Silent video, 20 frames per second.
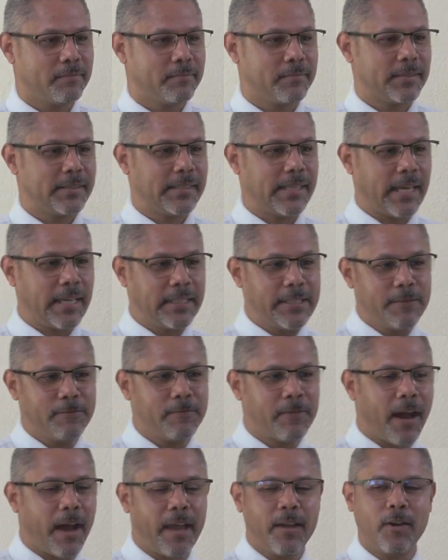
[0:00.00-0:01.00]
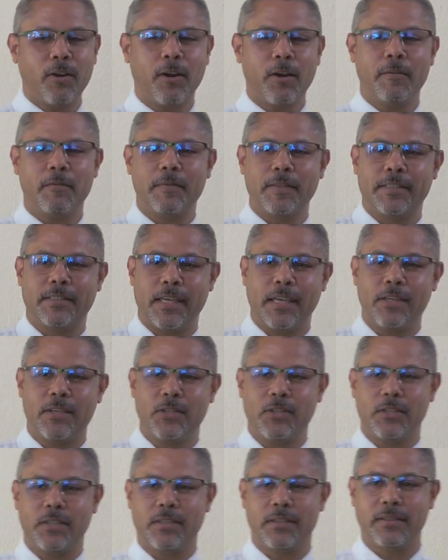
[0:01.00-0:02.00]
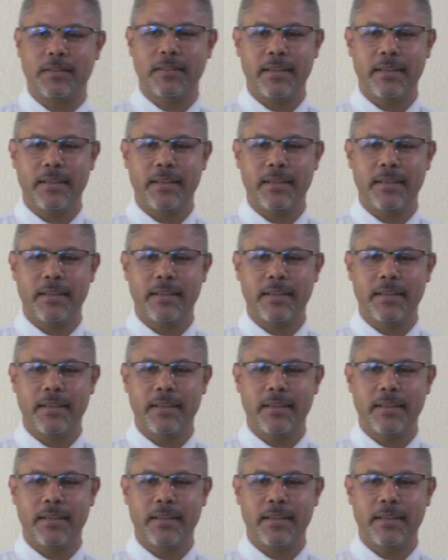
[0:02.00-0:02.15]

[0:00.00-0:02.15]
sanctifying conversation